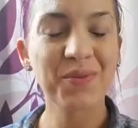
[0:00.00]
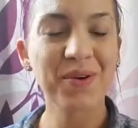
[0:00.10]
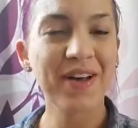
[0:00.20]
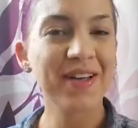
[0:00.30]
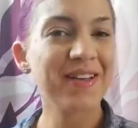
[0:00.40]

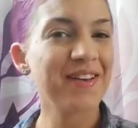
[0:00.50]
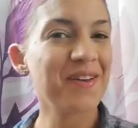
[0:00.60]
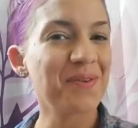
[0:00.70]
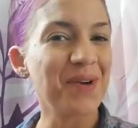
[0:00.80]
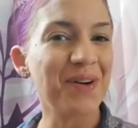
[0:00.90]
everyone,
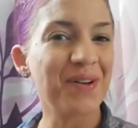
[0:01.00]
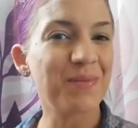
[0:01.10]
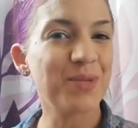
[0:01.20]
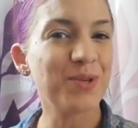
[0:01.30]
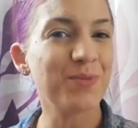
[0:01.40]

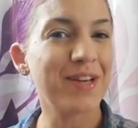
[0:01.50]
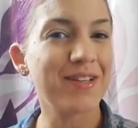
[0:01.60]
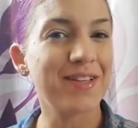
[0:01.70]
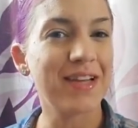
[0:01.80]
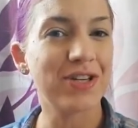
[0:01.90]
welcome to
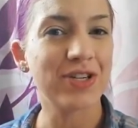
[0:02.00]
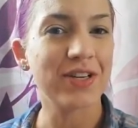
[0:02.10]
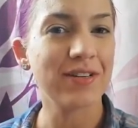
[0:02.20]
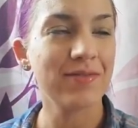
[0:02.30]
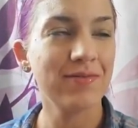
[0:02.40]

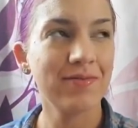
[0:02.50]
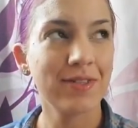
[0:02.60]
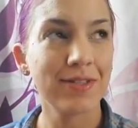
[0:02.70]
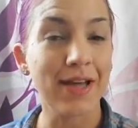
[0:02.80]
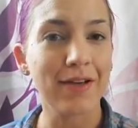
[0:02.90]
Meditation
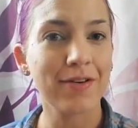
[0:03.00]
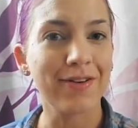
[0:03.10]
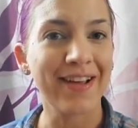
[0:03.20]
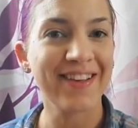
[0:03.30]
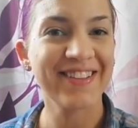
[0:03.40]

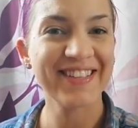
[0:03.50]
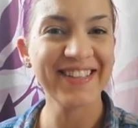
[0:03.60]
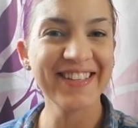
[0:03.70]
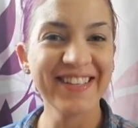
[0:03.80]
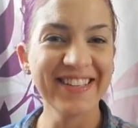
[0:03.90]
Saturday
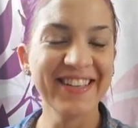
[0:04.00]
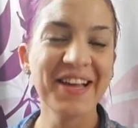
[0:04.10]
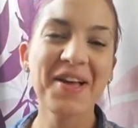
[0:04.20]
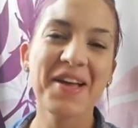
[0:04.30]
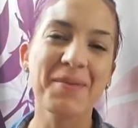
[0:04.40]

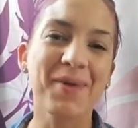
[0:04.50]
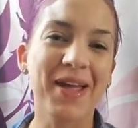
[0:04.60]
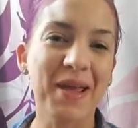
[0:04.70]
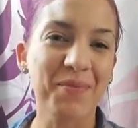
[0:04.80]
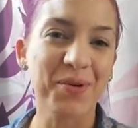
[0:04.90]
in my
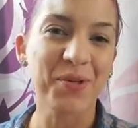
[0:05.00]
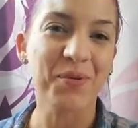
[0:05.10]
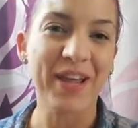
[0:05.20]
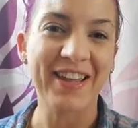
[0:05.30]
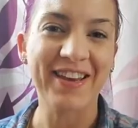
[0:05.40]
April
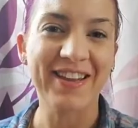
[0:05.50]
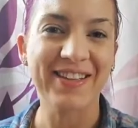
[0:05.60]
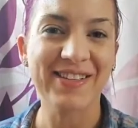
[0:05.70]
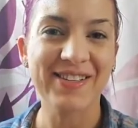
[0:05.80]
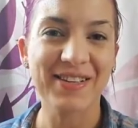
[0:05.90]

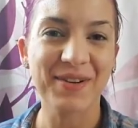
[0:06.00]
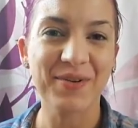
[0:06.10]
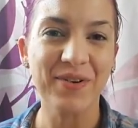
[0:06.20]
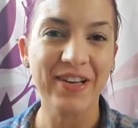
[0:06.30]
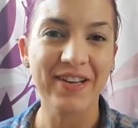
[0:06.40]
Awakening
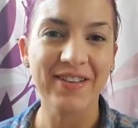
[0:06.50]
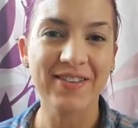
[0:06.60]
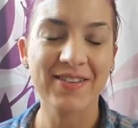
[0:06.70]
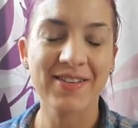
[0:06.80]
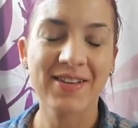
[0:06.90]

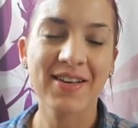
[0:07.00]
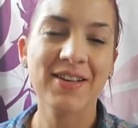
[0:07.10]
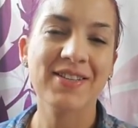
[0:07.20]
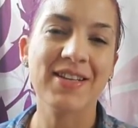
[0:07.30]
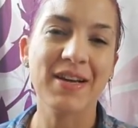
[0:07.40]
series.
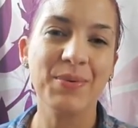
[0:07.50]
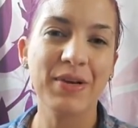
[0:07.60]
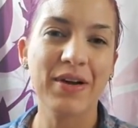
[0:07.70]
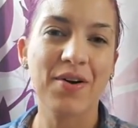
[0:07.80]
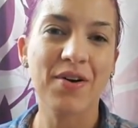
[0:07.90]
Today
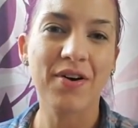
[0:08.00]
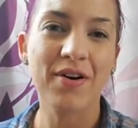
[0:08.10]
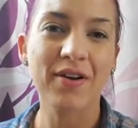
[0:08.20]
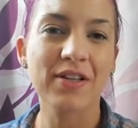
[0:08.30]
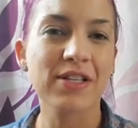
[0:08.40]
we
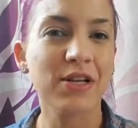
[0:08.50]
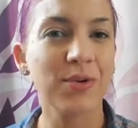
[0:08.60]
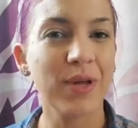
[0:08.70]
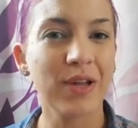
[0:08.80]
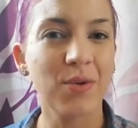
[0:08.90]
are
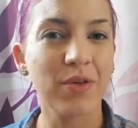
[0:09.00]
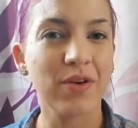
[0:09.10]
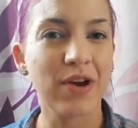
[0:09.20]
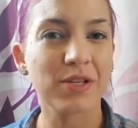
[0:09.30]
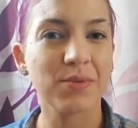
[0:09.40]
continuing with
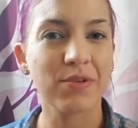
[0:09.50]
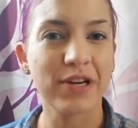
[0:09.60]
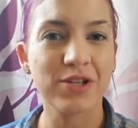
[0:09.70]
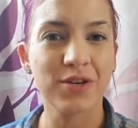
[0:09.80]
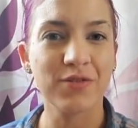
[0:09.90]
our
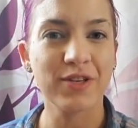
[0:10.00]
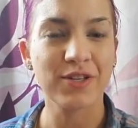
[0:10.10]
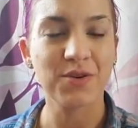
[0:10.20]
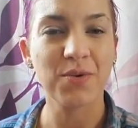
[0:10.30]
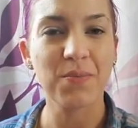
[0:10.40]
exploration of
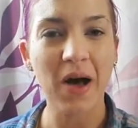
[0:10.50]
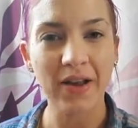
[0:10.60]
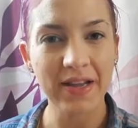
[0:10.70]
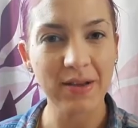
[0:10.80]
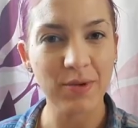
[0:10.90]
physical
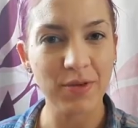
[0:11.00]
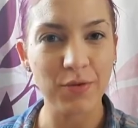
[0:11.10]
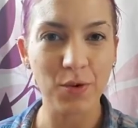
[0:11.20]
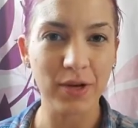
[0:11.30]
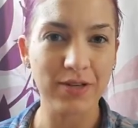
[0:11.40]
body with a
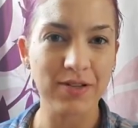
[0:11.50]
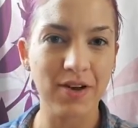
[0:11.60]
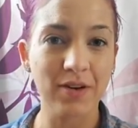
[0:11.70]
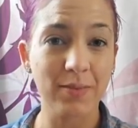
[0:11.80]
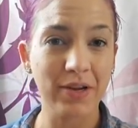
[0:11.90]
focus
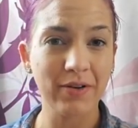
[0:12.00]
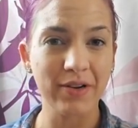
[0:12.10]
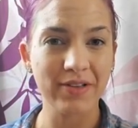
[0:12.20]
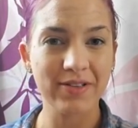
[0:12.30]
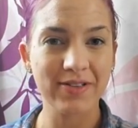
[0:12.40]
on
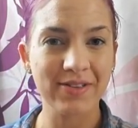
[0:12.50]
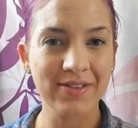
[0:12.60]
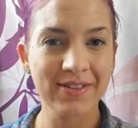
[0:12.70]
appearance.